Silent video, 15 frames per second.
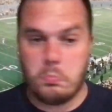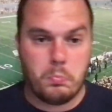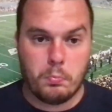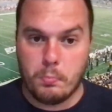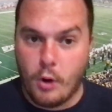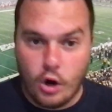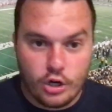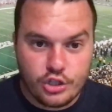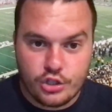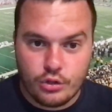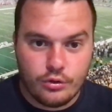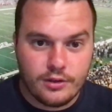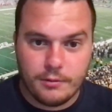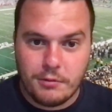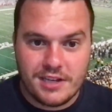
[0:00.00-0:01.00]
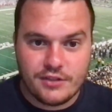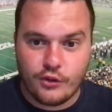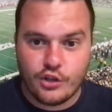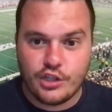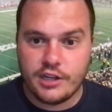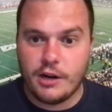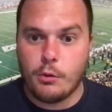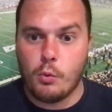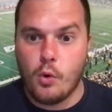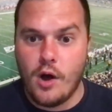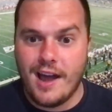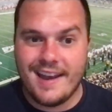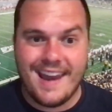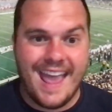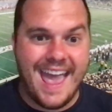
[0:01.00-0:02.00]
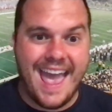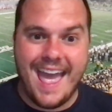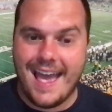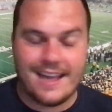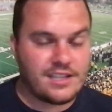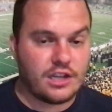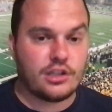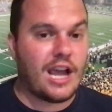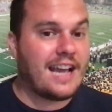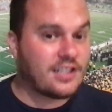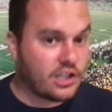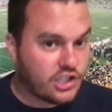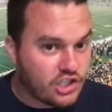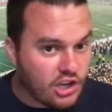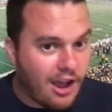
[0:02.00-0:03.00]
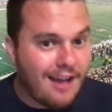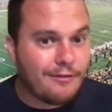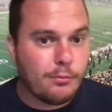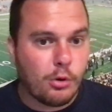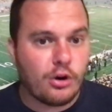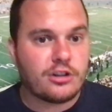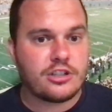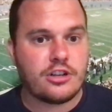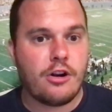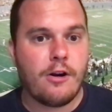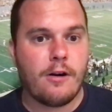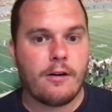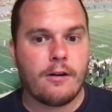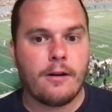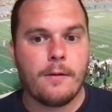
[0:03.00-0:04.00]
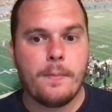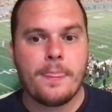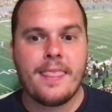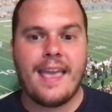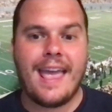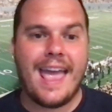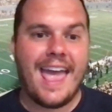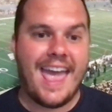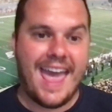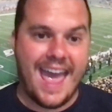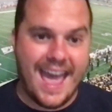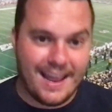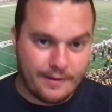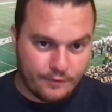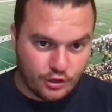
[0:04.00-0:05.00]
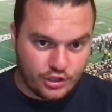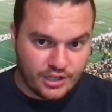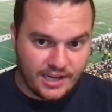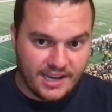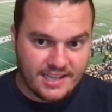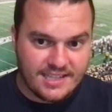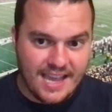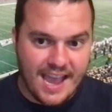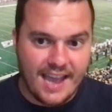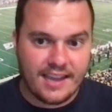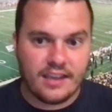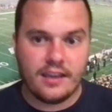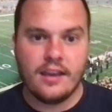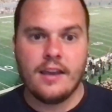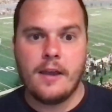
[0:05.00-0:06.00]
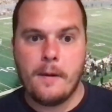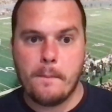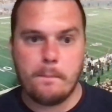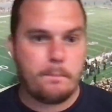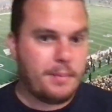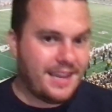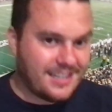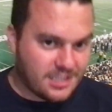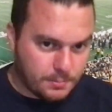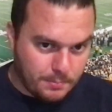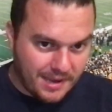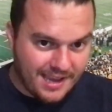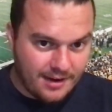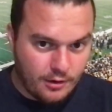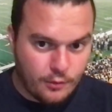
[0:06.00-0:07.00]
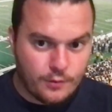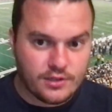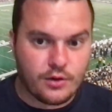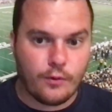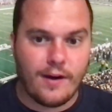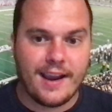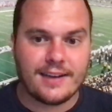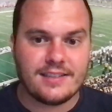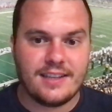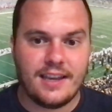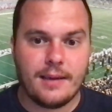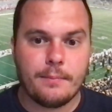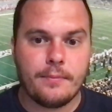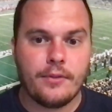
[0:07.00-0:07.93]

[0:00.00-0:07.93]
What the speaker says: Marshall and West Virginia won as a sophomore starter at Virginia Tech, beats Pitt, who was a ranked team.